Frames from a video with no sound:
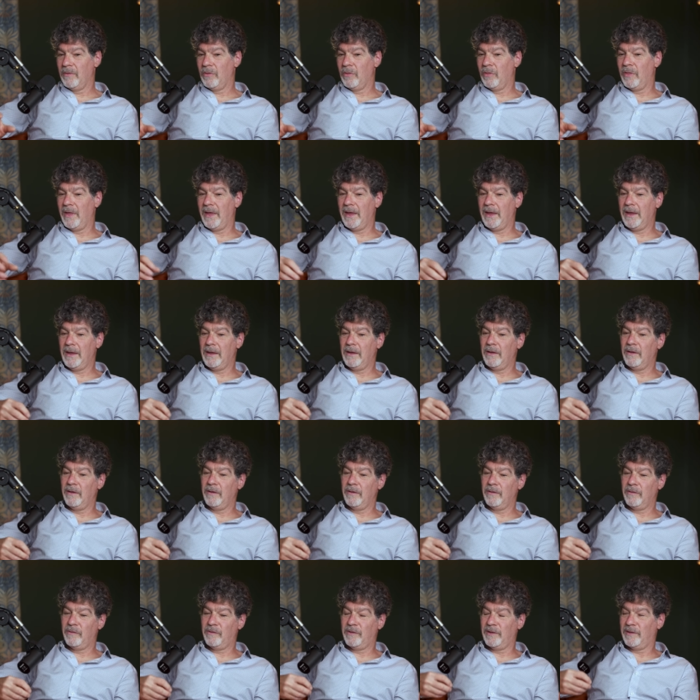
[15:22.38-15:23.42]
they
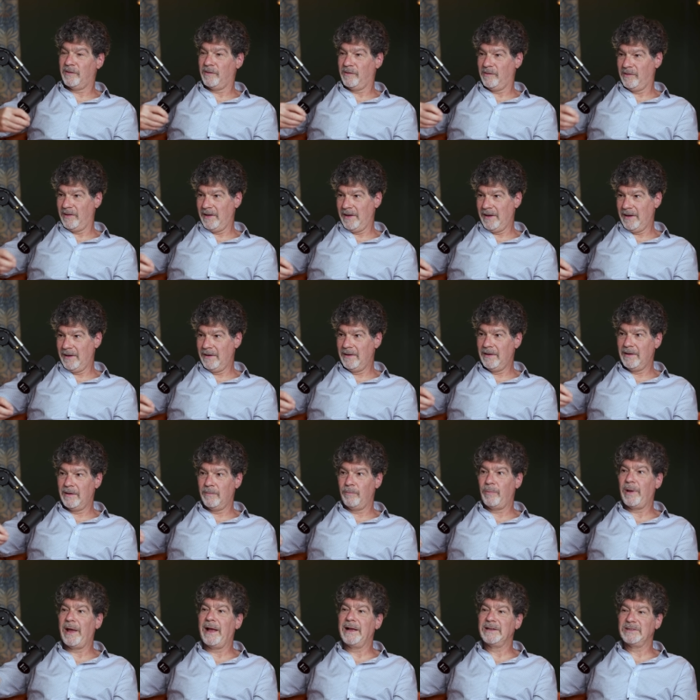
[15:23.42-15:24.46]
succeed
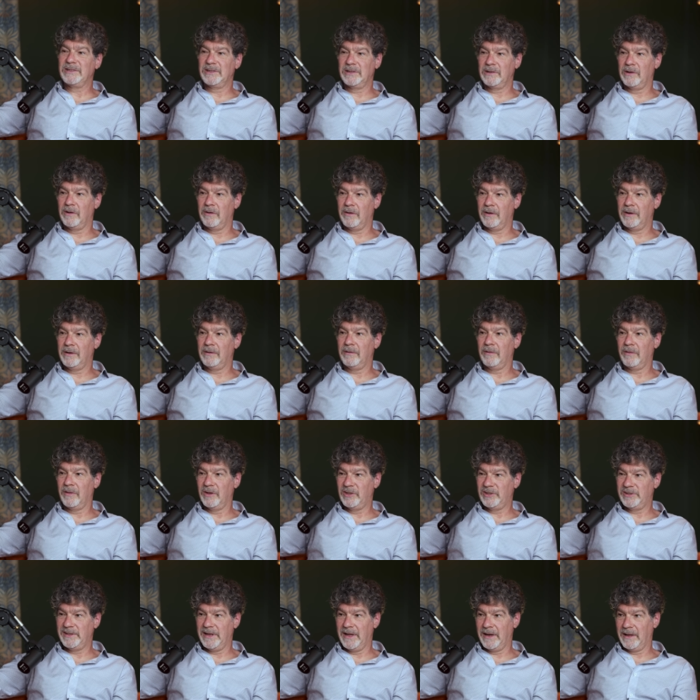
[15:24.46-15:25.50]
in passing on
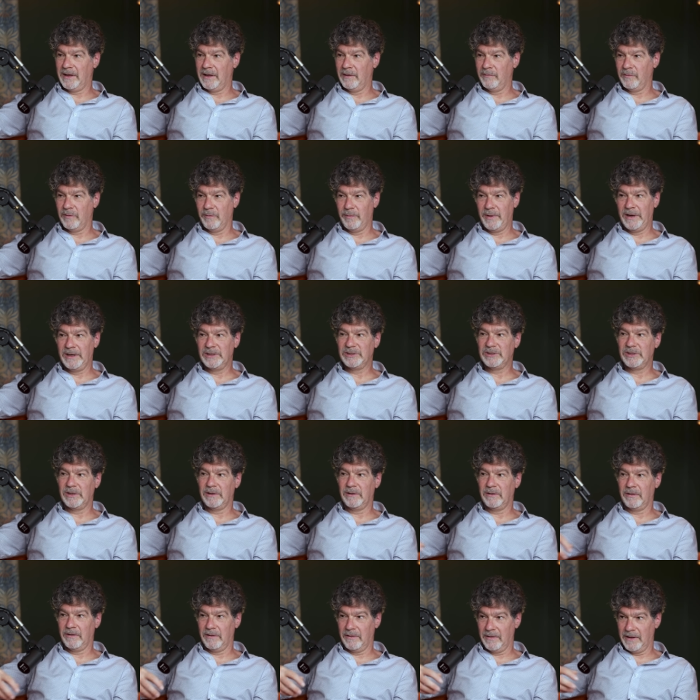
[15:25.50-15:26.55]
the genetic
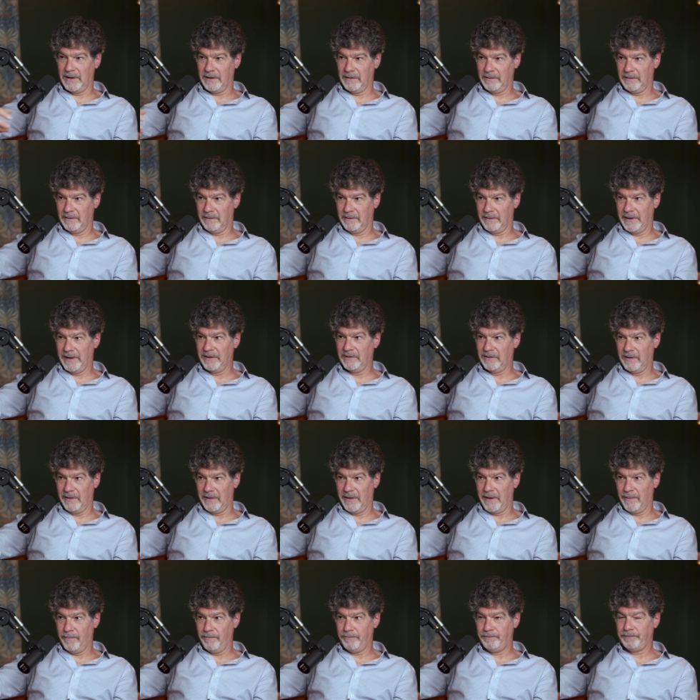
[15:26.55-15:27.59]
information that led to
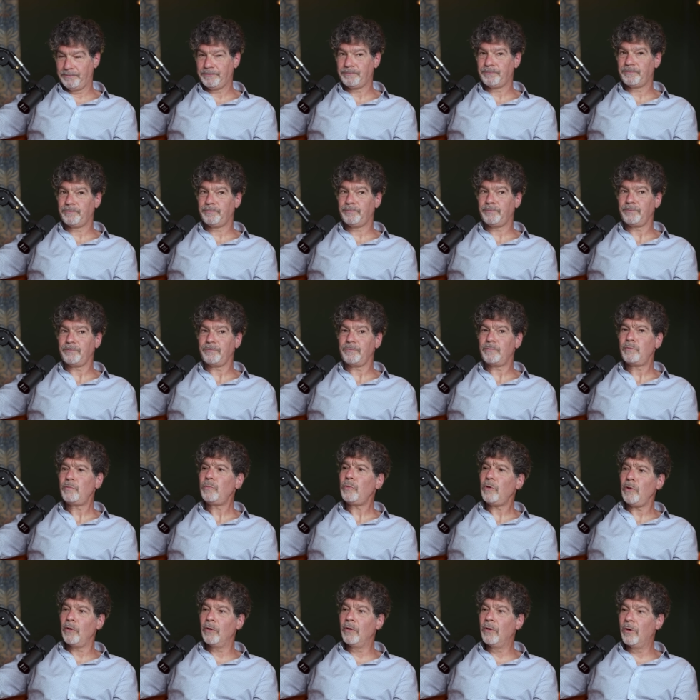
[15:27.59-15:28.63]
them
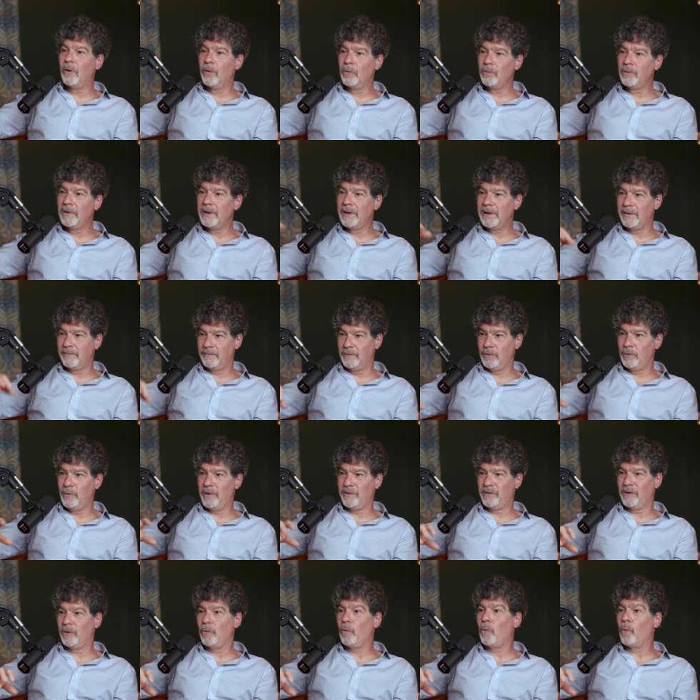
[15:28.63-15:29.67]
only if you
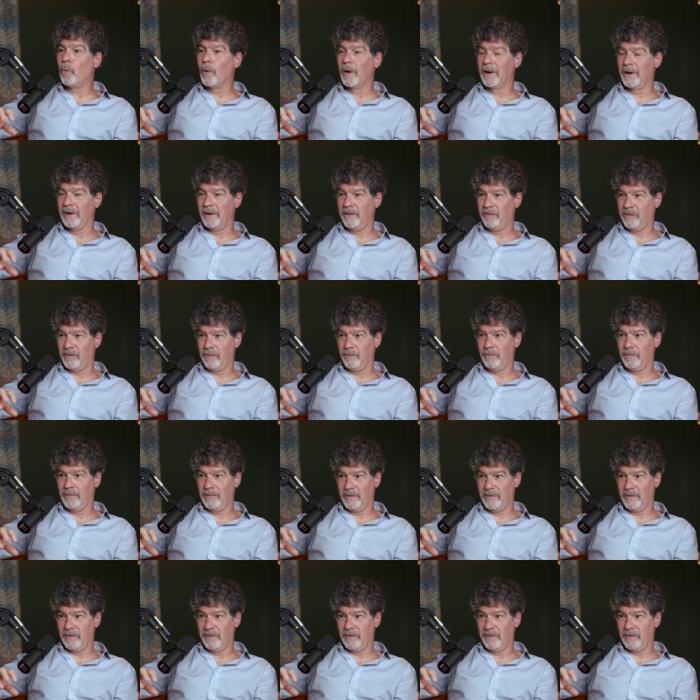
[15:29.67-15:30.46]
as an organism